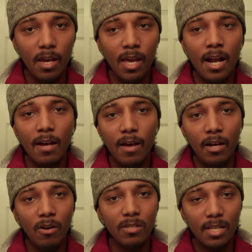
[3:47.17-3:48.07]
And
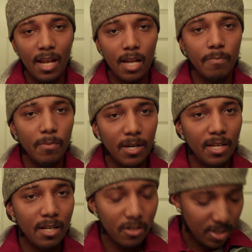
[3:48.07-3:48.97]
I know there's a lot of people that
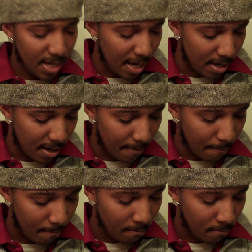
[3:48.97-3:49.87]
didn't understand that.
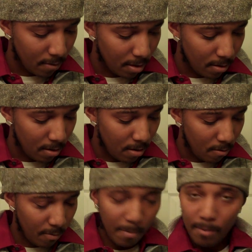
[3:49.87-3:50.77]

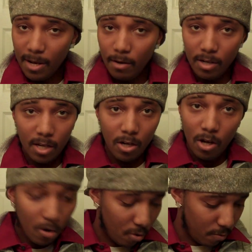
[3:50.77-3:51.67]
But maybe they didn't
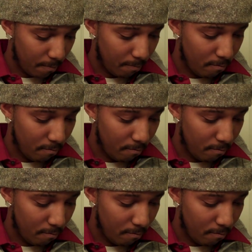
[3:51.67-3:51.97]
know.